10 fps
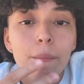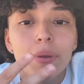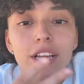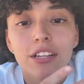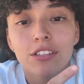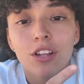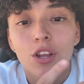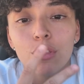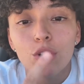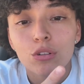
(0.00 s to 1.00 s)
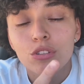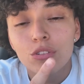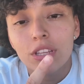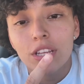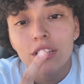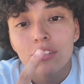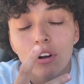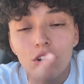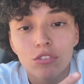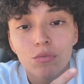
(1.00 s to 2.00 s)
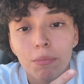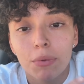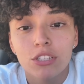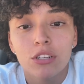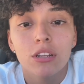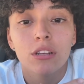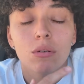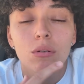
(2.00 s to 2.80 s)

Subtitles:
because those two things also were mentioned in